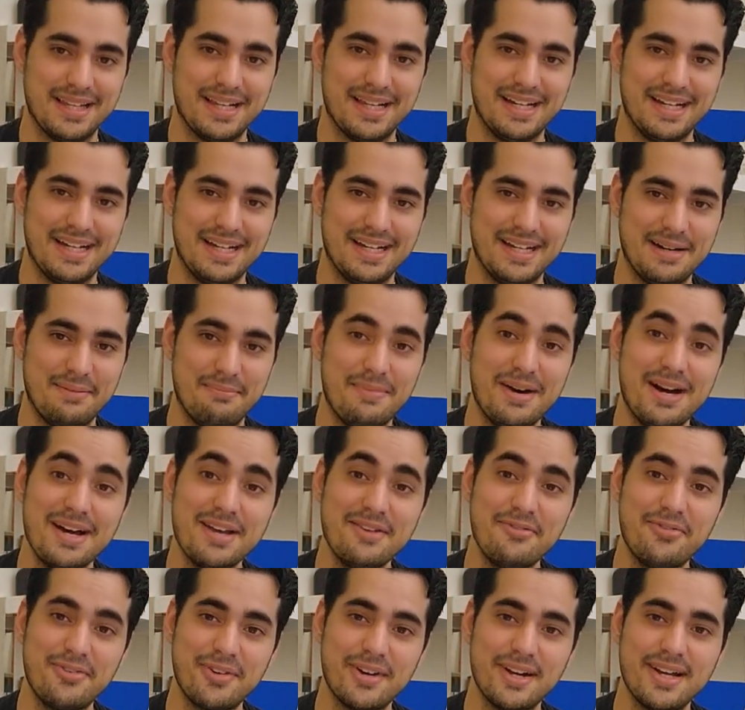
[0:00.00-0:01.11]
Uh, my
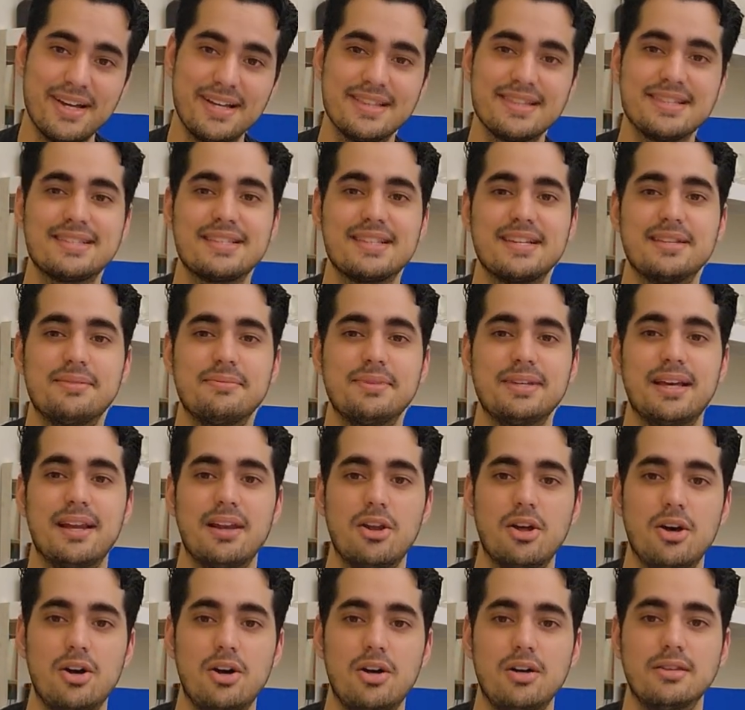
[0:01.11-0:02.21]
friend sent me a
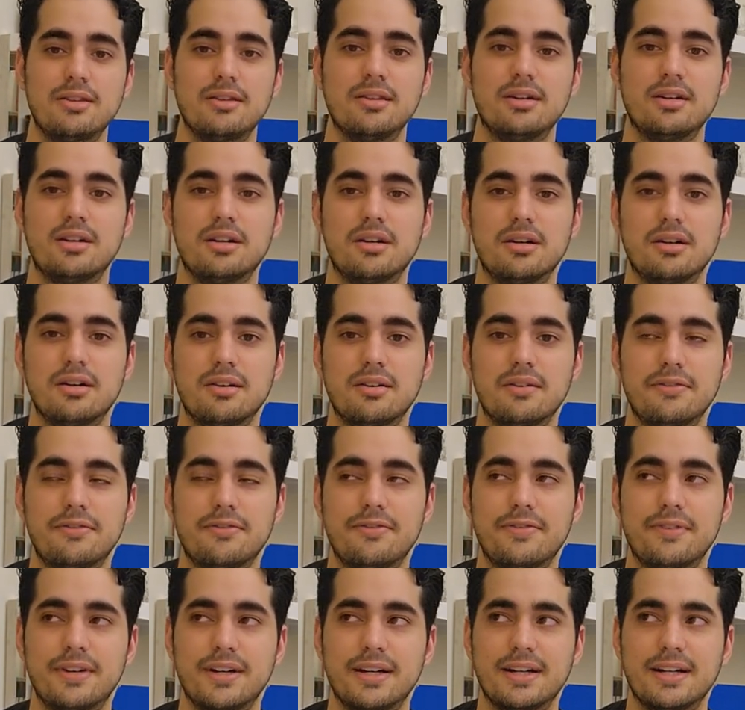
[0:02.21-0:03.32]
lot of
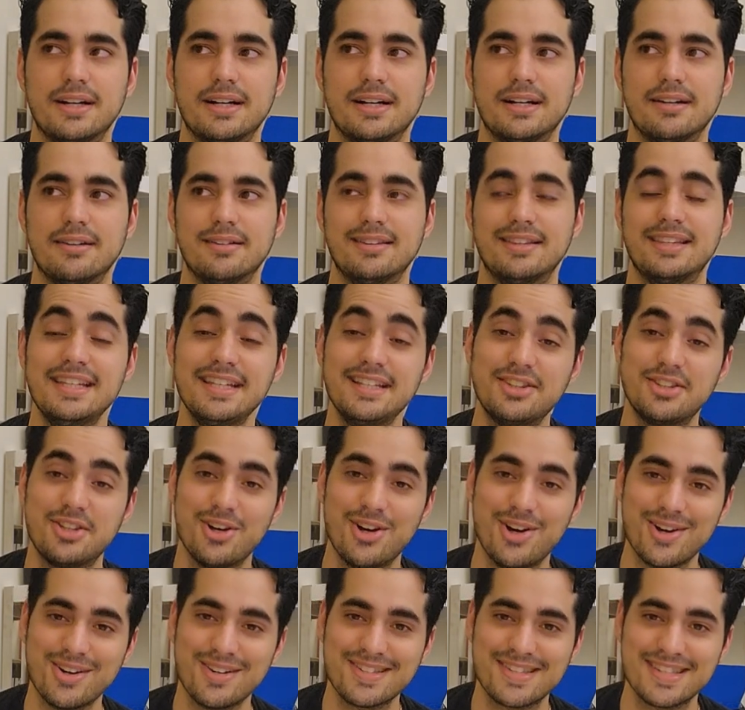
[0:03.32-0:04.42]
uh,
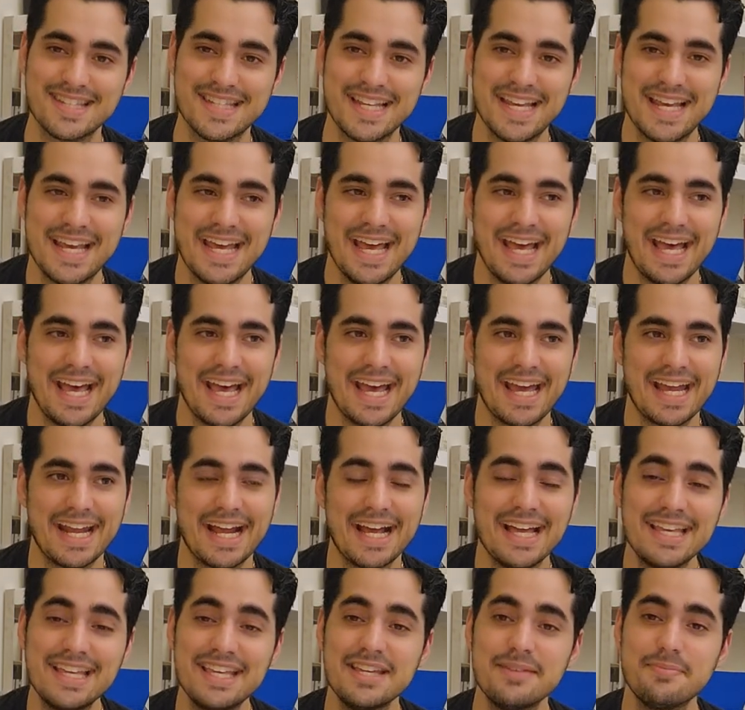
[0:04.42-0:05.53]
TikToks, and
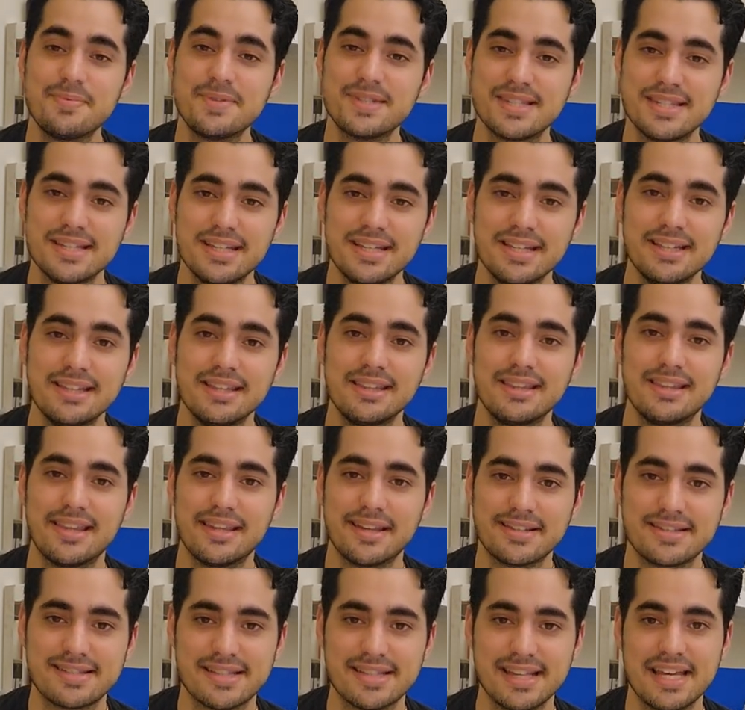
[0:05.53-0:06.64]
I keep seeing
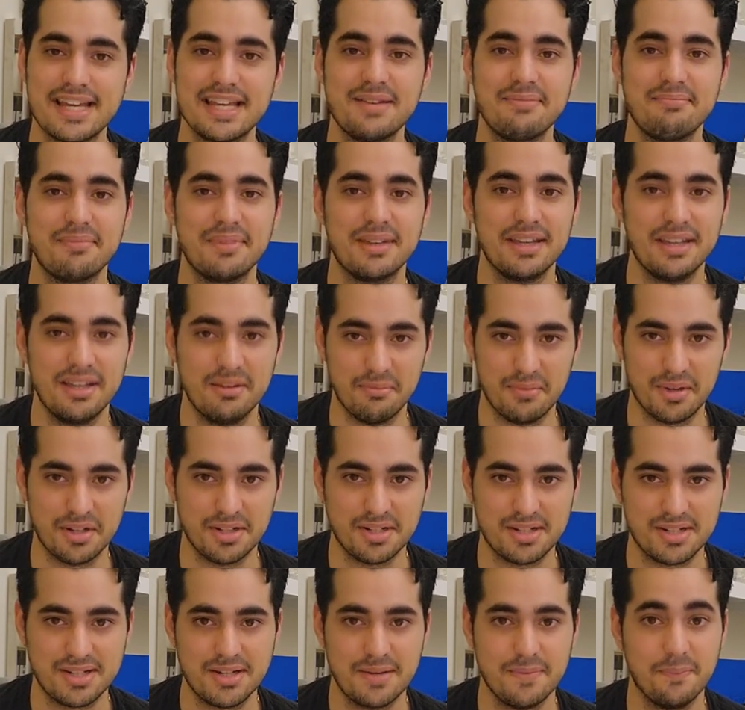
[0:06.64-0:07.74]
the same
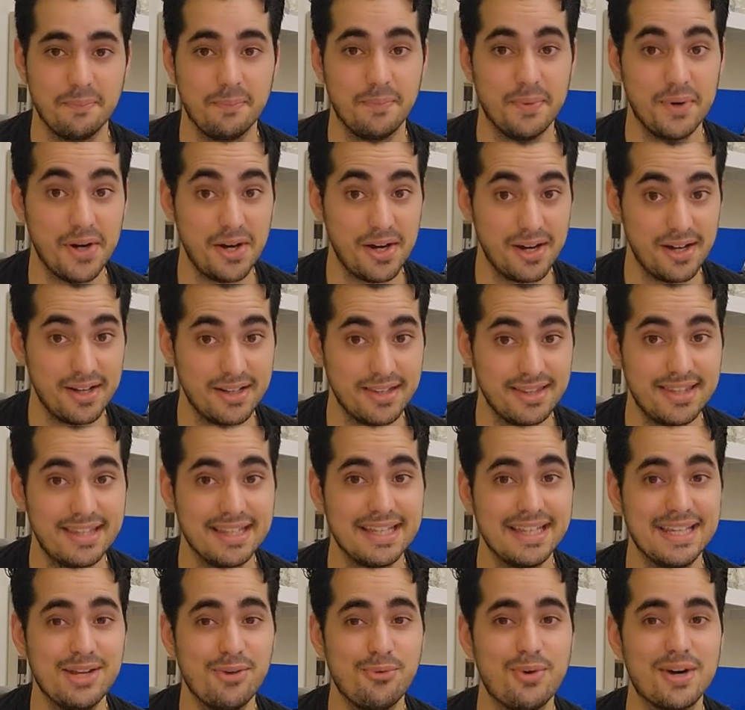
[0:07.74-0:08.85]
image but
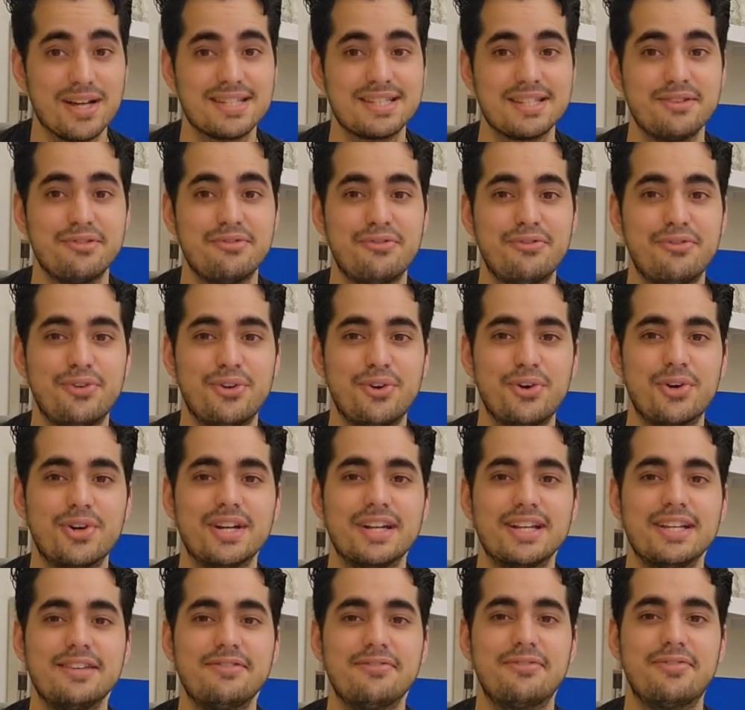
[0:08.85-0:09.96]
it was a
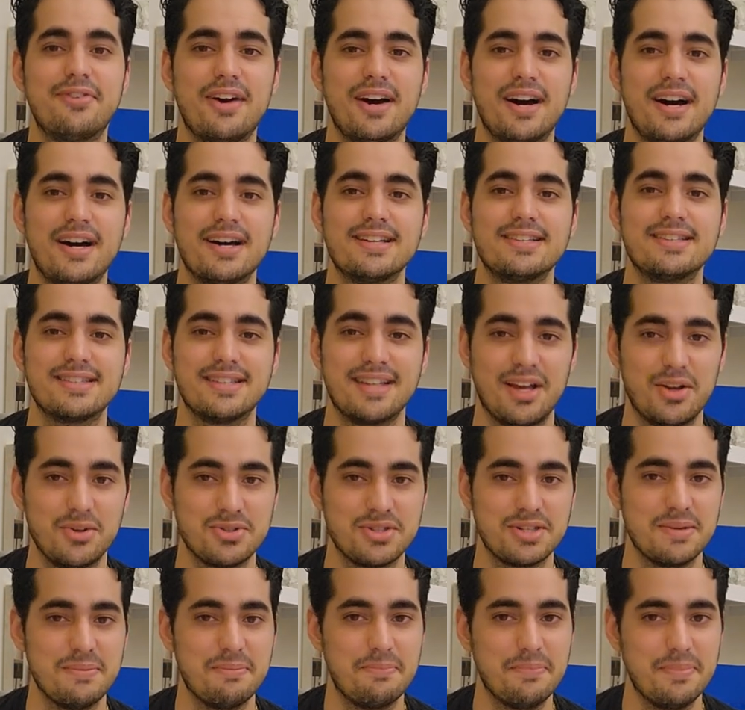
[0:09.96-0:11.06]

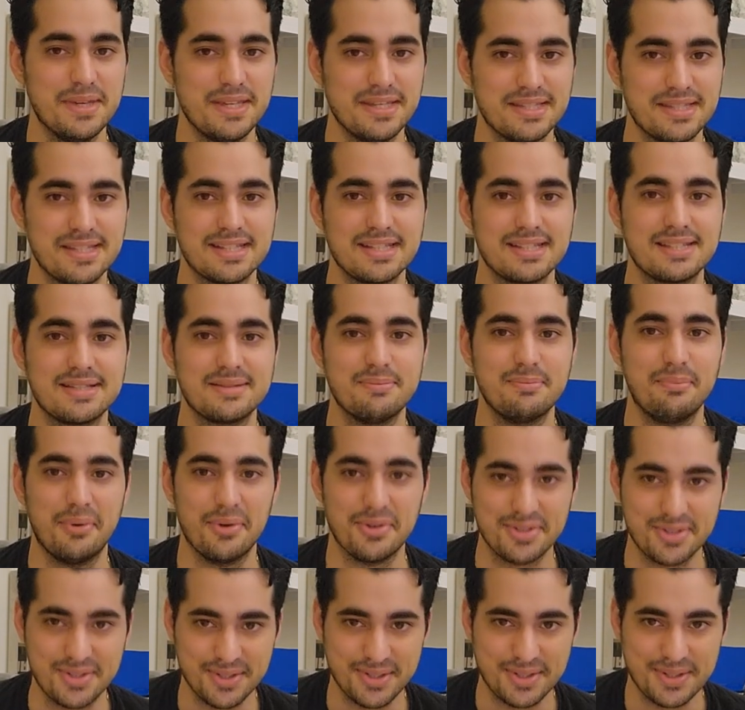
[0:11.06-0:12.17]
45,000 pieces
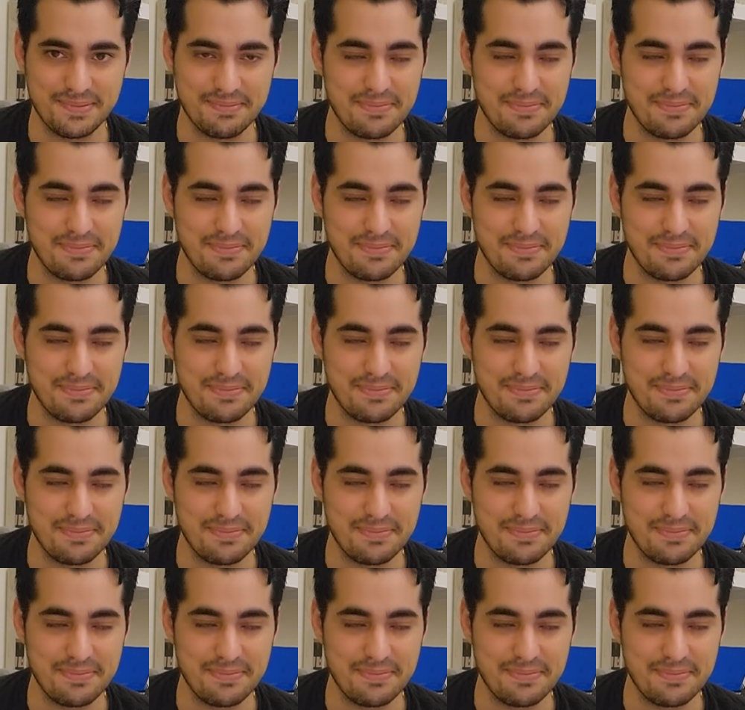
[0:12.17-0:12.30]
puzzle.